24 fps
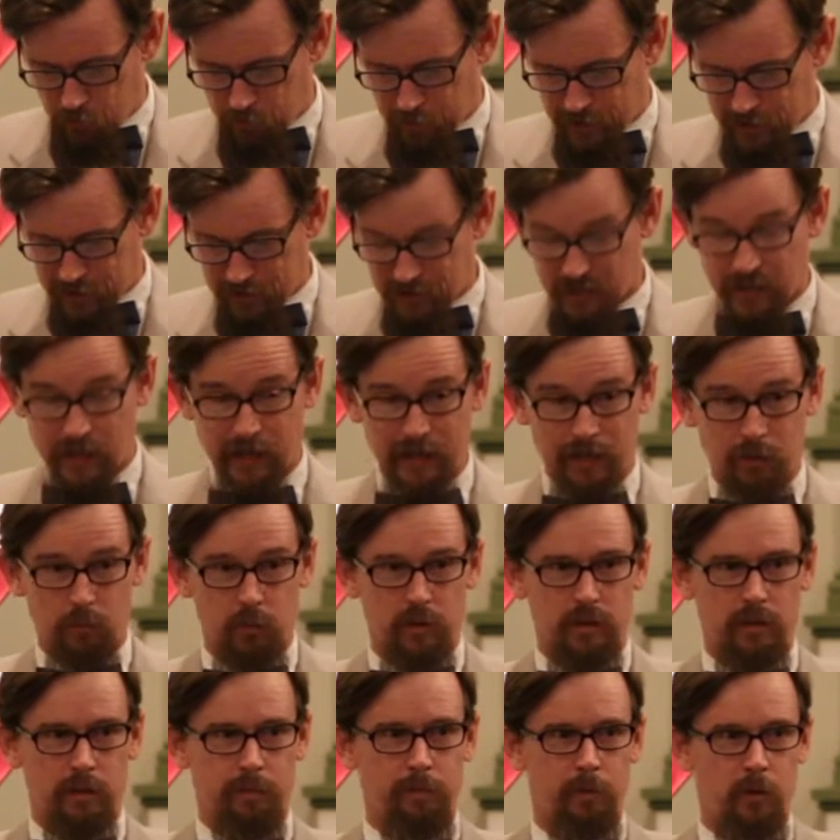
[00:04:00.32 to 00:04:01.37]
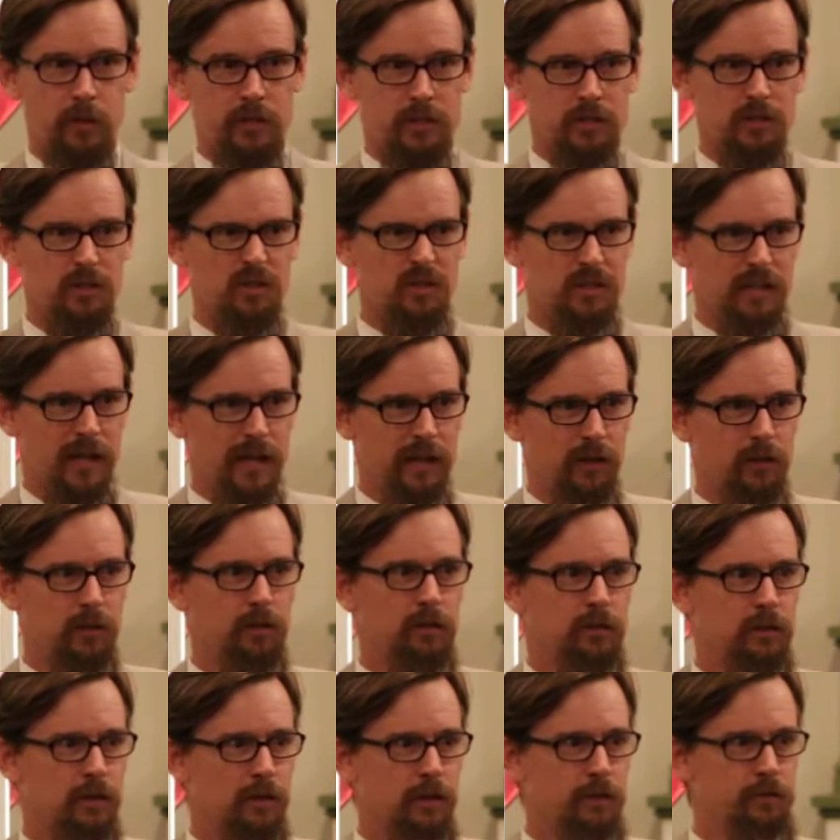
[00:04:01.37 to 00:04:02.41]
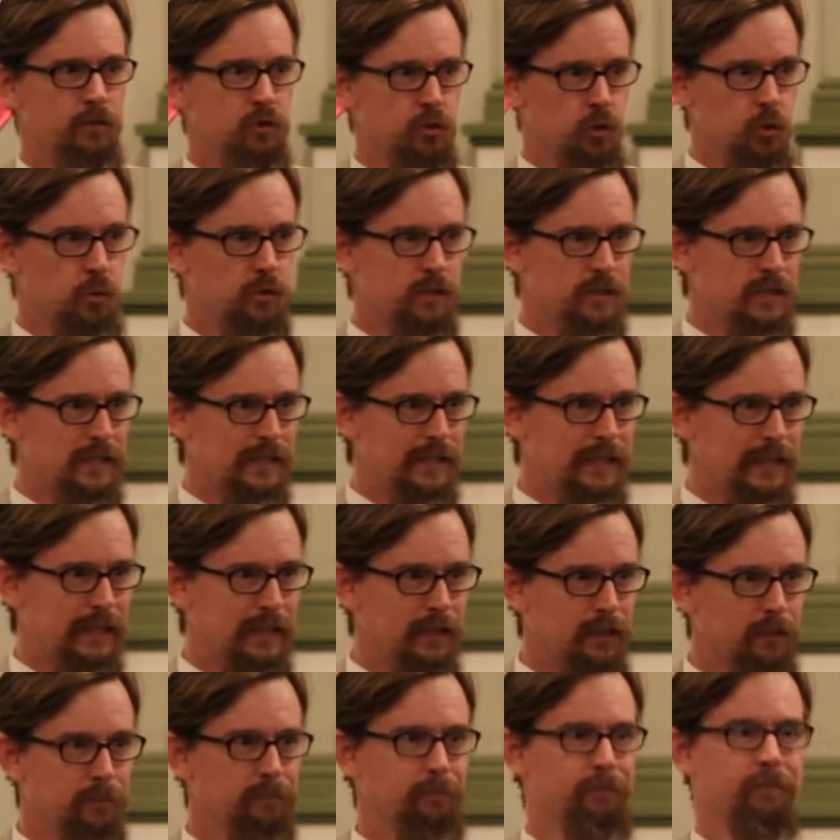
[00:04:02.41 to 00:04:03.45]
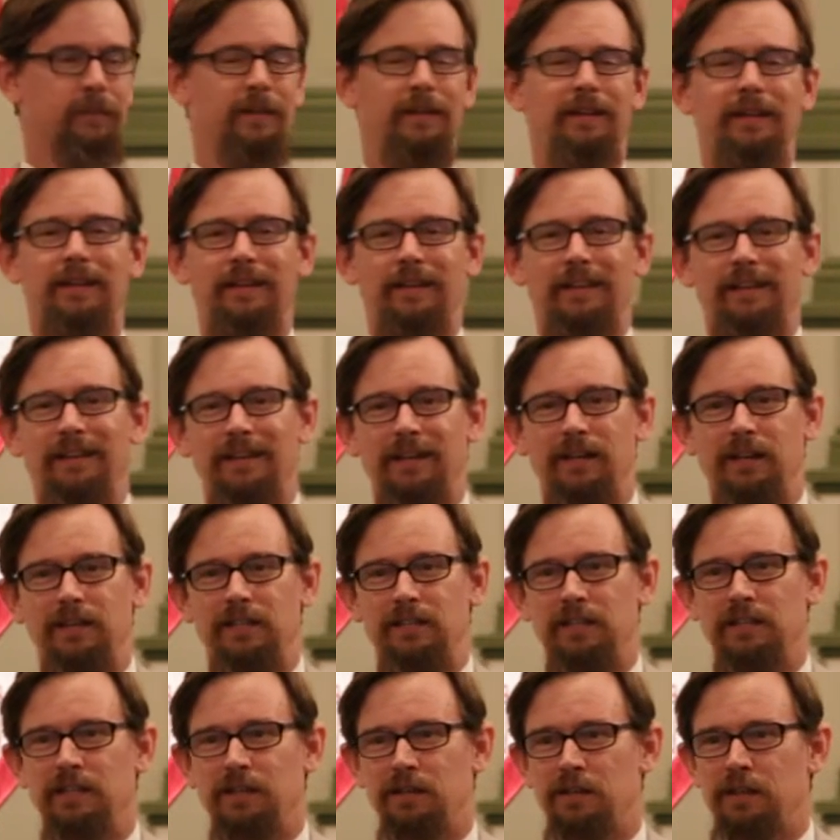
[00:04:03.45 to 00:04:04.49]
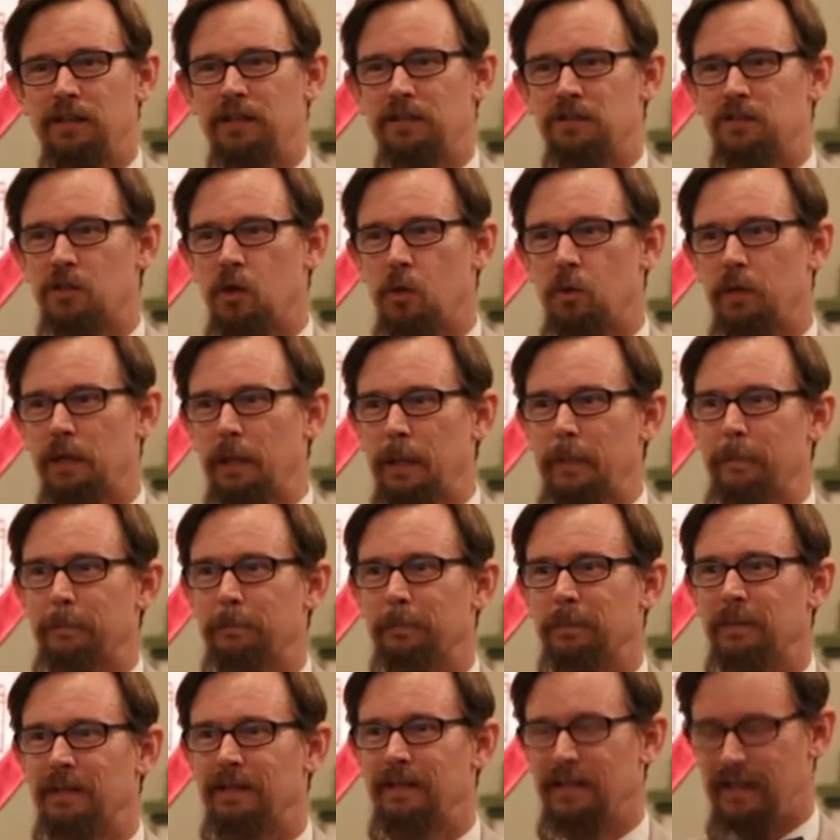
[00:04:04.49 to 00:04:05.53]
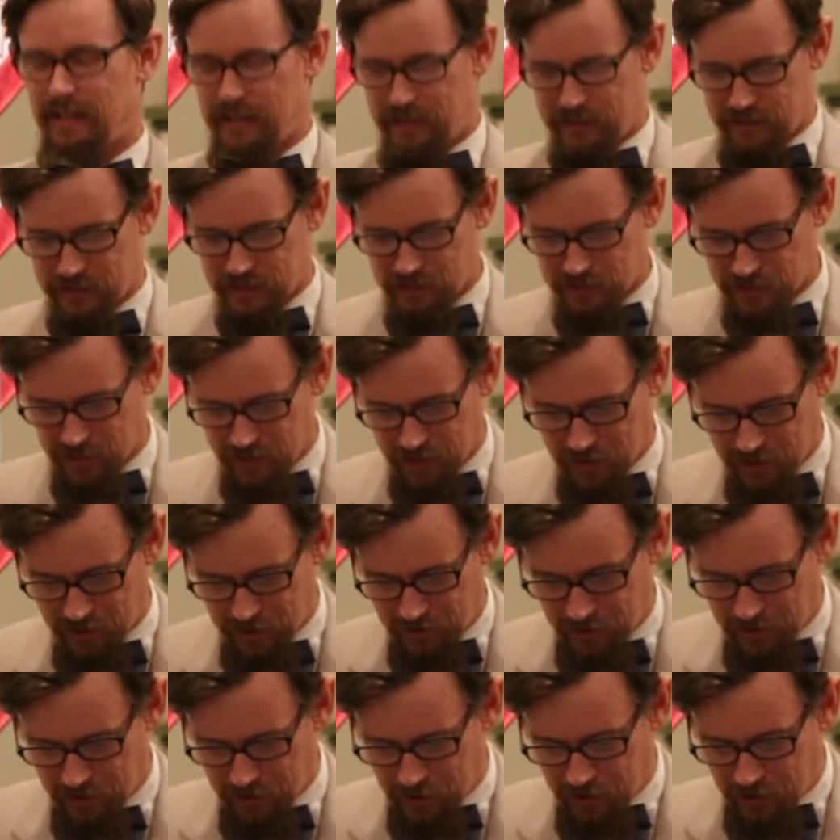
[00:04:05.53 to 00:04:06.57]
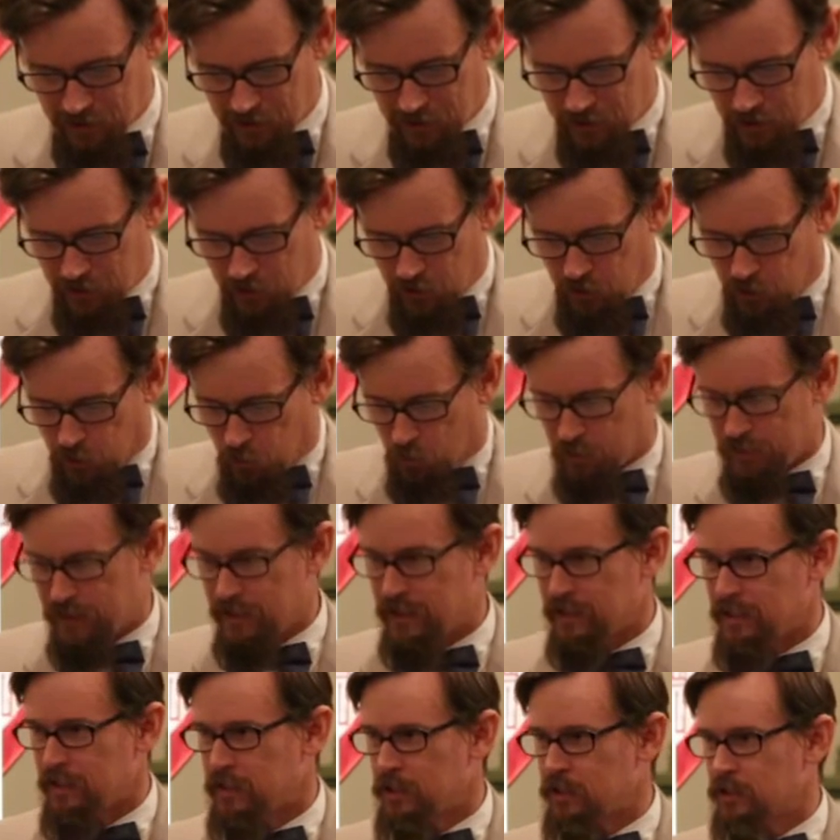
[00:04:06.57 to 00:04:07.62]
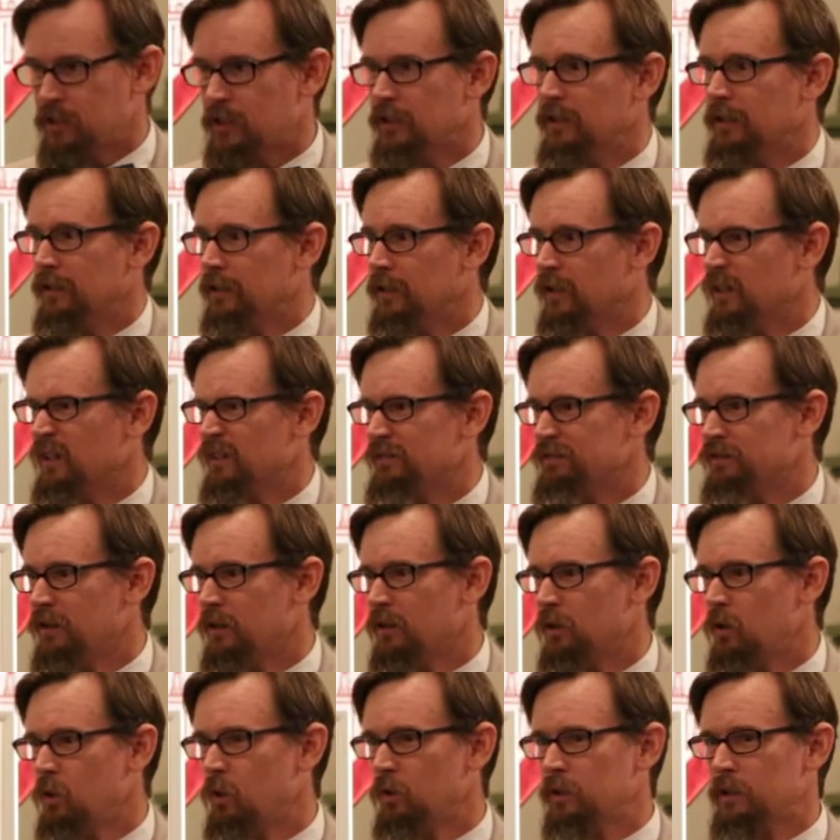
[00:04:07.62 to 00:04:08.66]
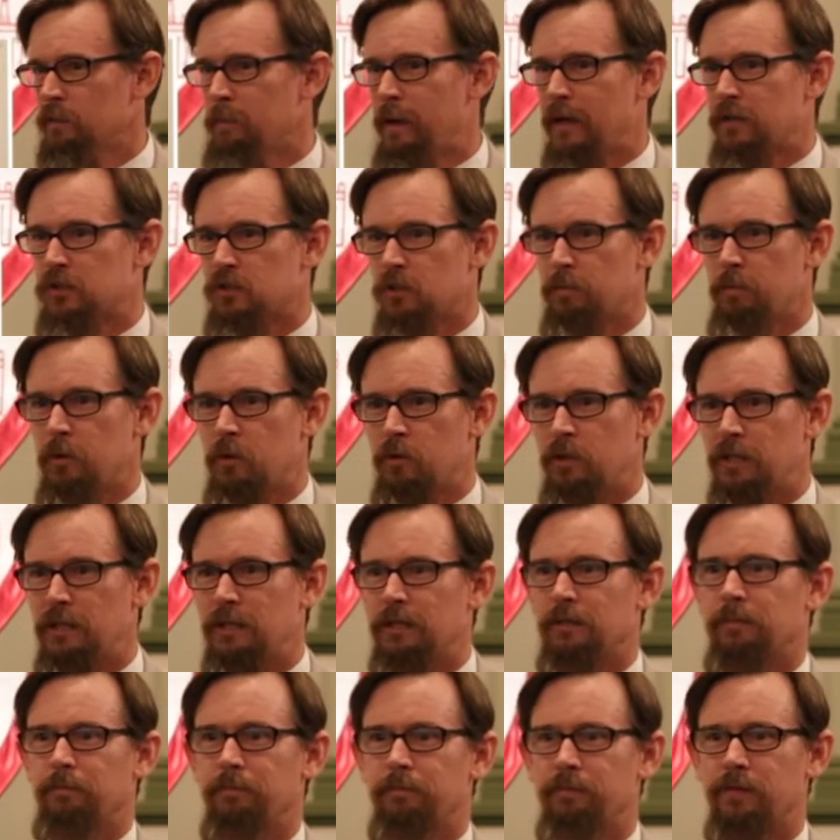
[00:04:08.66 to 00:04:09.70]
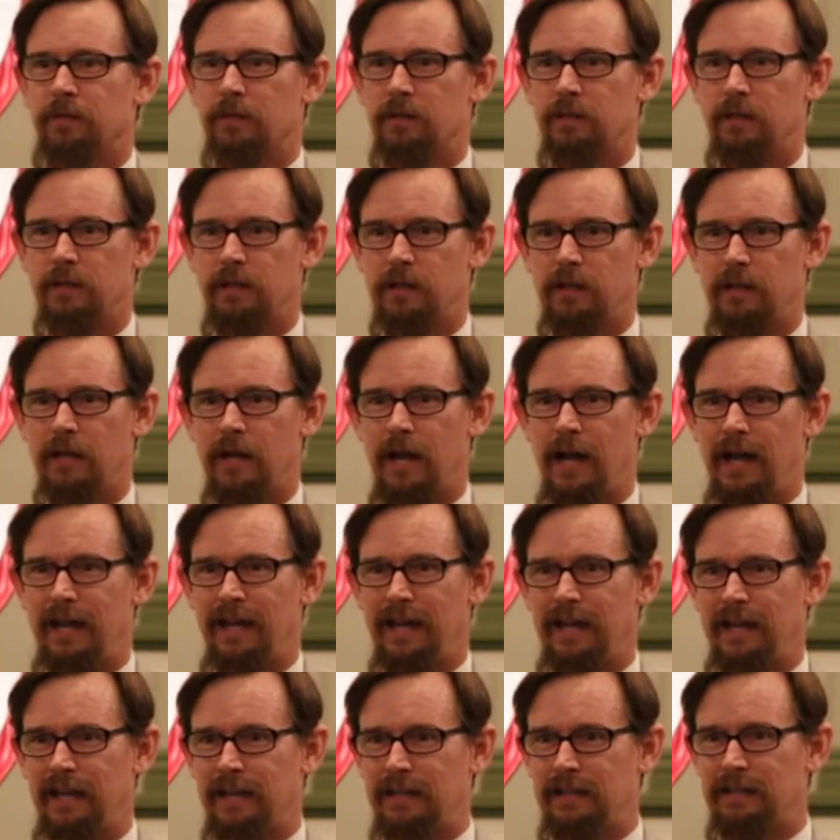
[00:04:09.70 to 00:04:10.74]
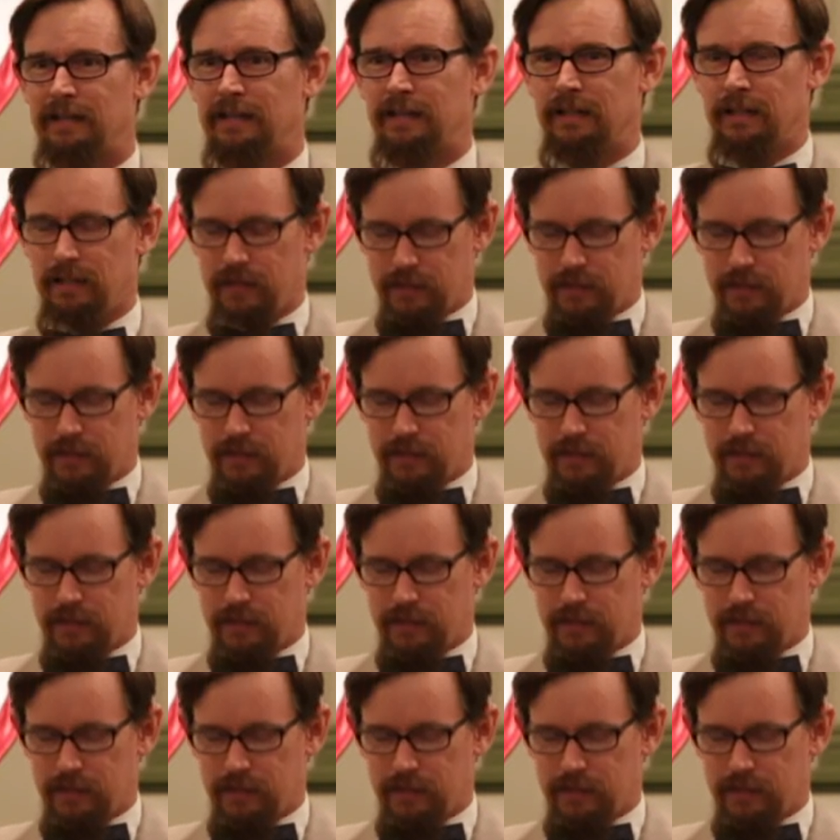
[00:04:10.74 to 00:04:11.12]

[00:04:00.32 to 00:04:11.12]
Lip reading: want to begin tonight with a personal tale of truth-seeking to get things going. And within a year of holy matrimony, I had